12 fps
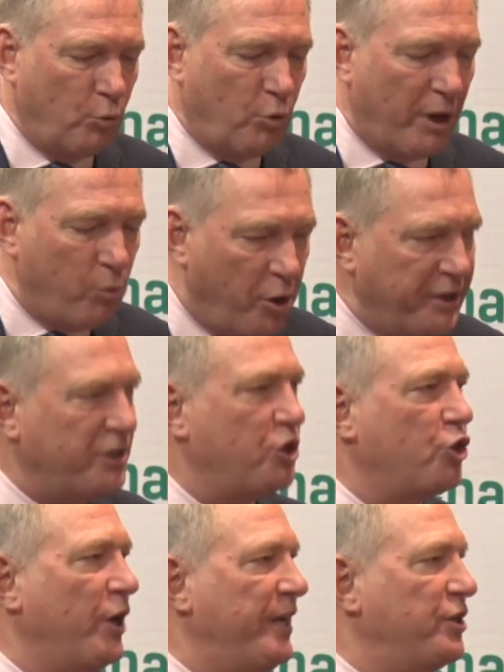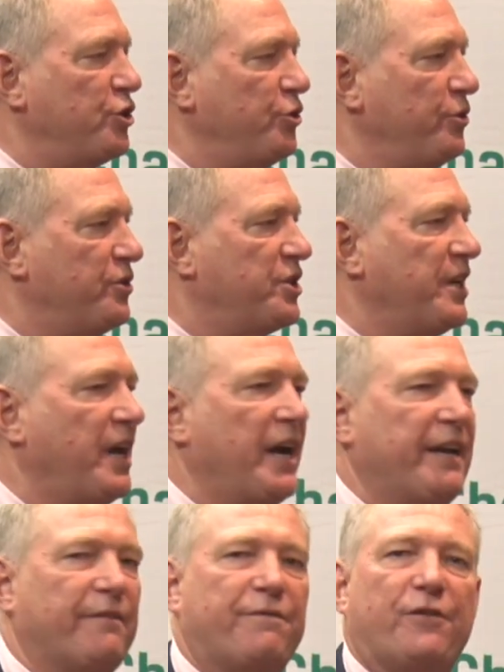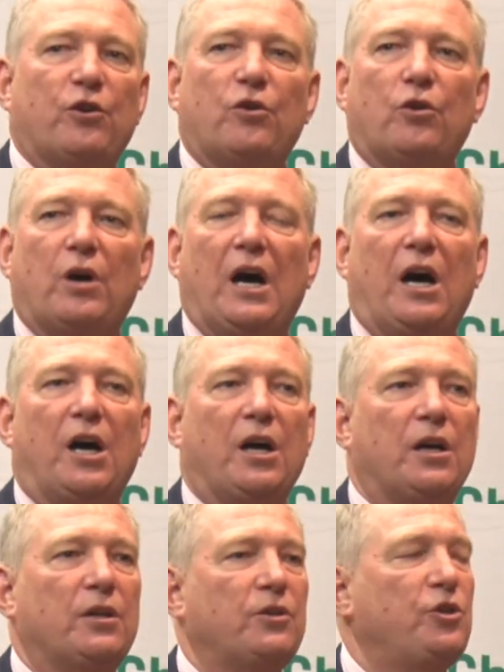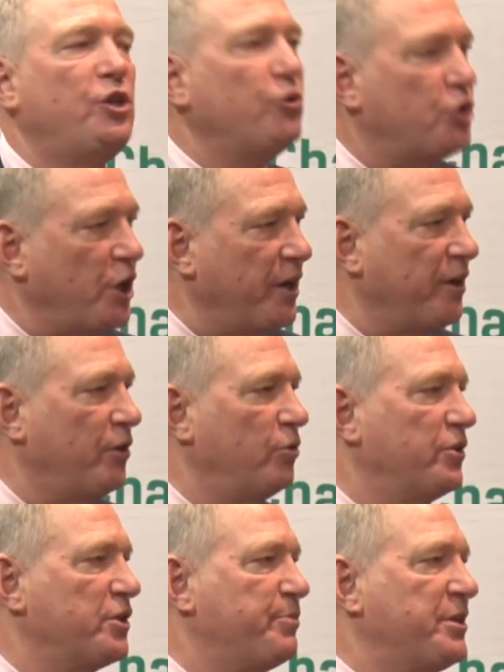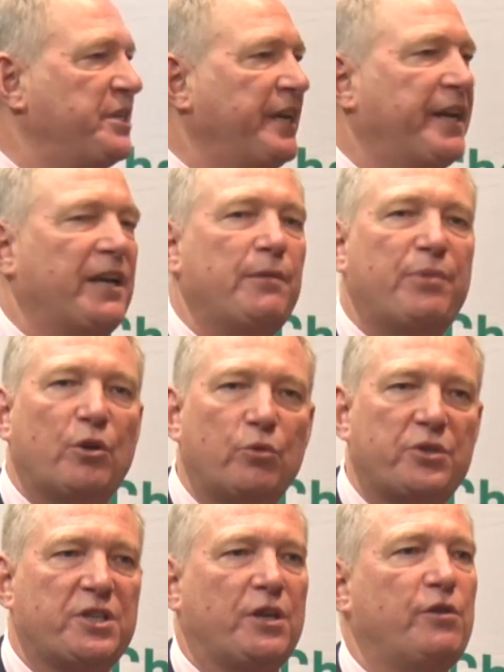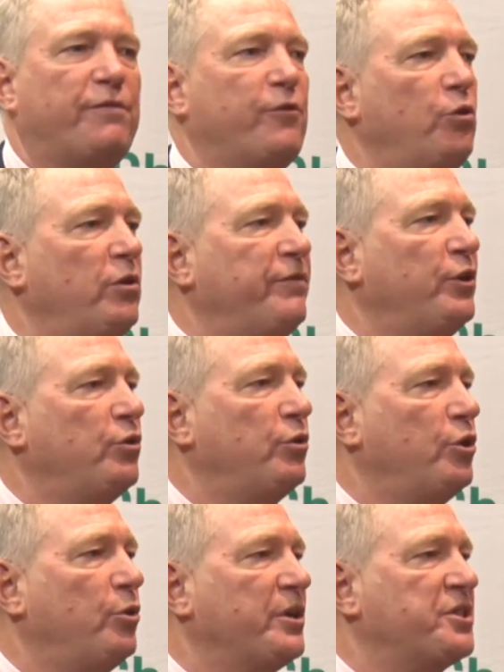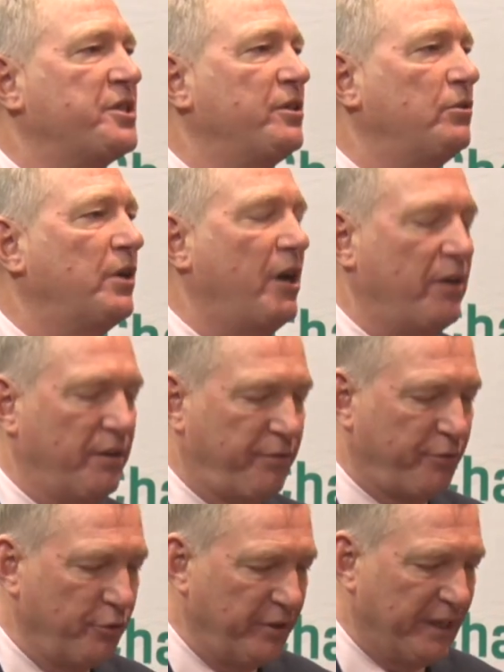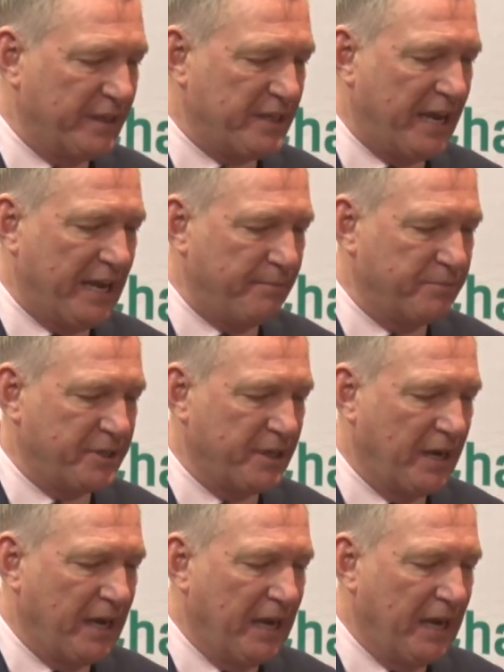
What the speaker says: What I wanted to try and do tonight for our new charter holders particularly, but also for all of you who are still going through the exams,